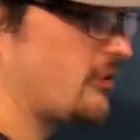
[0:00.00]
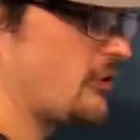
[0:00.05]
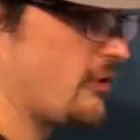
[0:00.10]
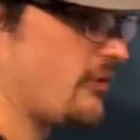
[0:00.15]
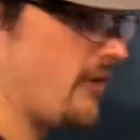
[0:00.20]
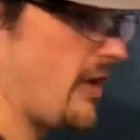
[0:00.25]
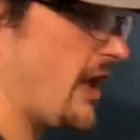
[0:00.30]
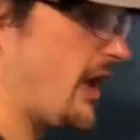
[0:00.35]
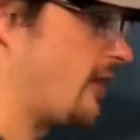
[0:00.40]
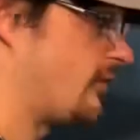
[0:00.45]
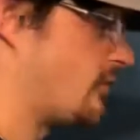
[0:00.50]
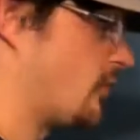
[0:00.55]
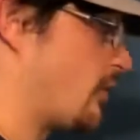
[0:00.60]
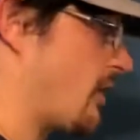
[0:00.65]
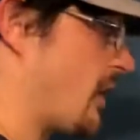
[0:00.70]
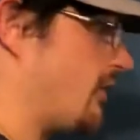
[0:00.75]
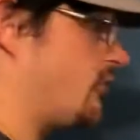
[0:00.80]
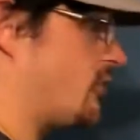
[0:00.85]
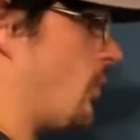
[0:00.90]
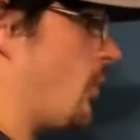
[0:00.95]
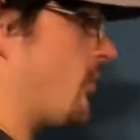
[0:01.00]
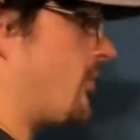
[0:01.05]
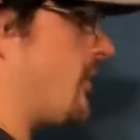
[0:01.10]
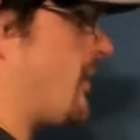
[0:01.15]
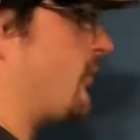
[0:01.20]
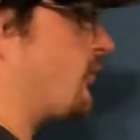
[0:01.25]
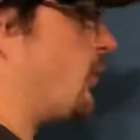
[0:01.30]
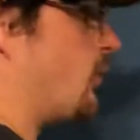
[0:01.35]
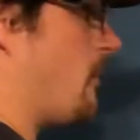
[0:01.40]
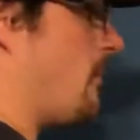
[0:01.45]
of x, okay? So with
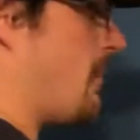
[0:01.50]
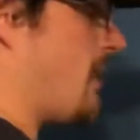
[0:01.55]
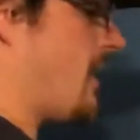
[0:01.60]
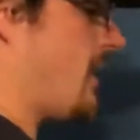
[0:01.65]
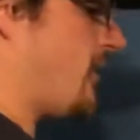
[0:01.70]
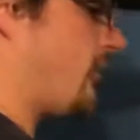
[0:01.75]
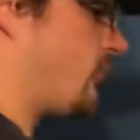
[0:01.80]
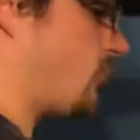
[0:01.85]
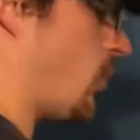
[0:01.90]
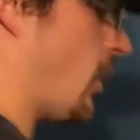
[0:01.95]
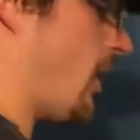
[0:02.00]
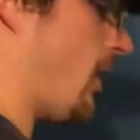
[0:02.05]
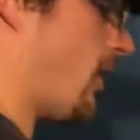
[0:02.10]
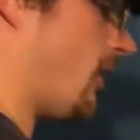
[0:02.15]
this one, b is 12,